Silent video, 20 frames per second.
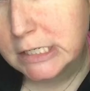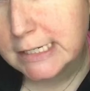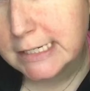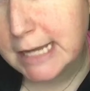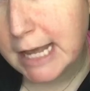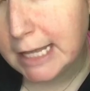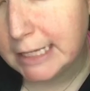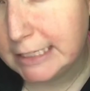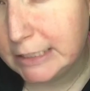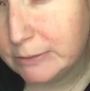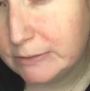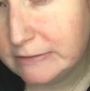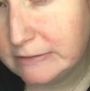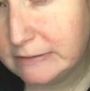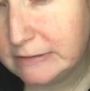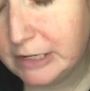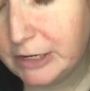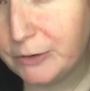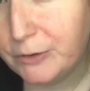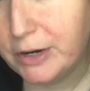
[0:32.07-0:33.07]
tell you a
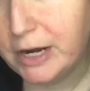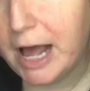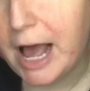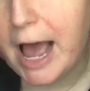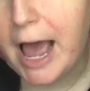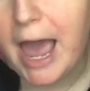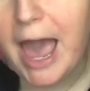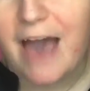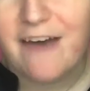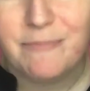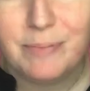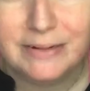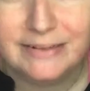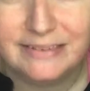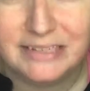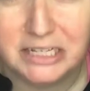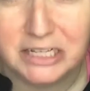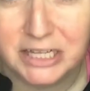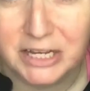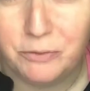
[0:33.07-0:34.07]
secret. I have
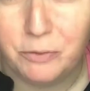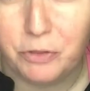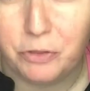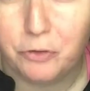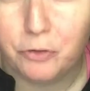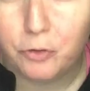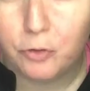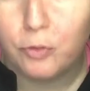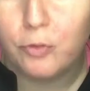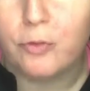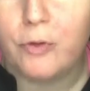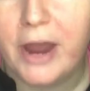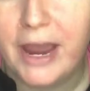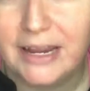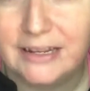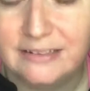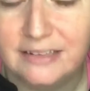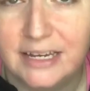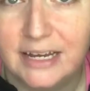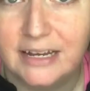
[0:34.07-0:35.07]
been dealing with
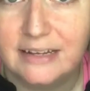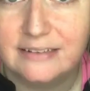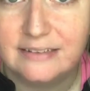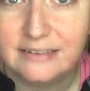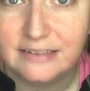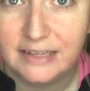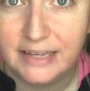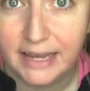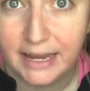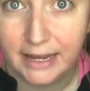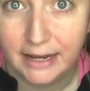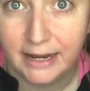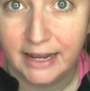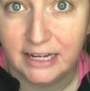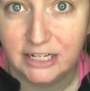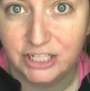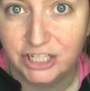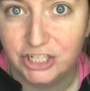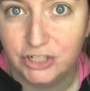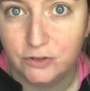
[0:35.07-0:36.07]
crazy skin
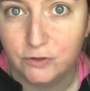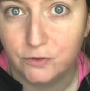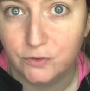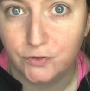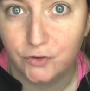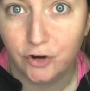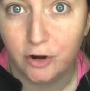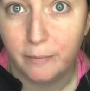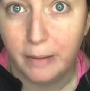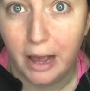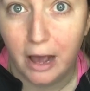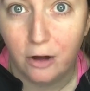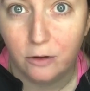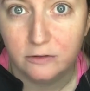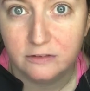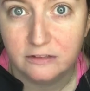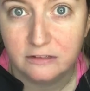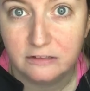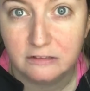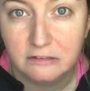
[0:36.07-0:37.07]
issues for
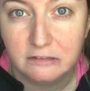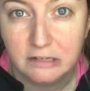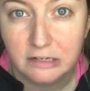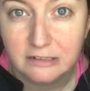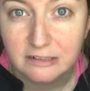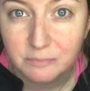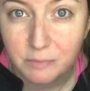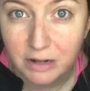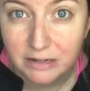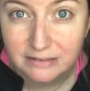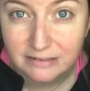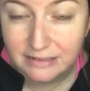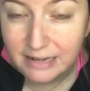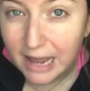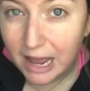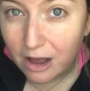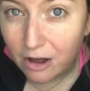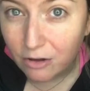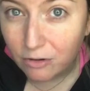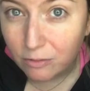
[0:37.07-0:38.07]
about 6 months
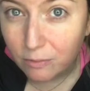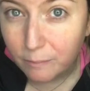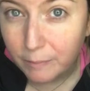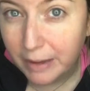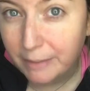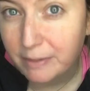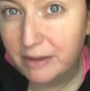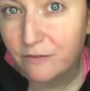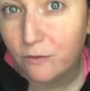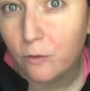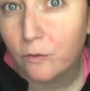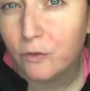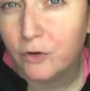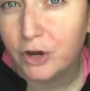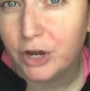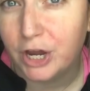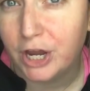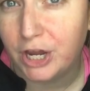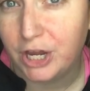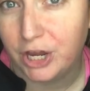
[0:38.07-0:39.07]
now, maybe over
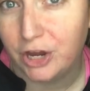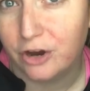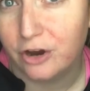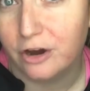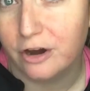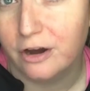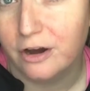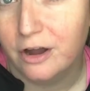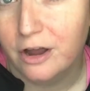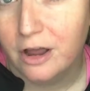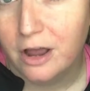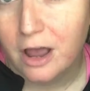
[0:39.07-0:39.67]
a year.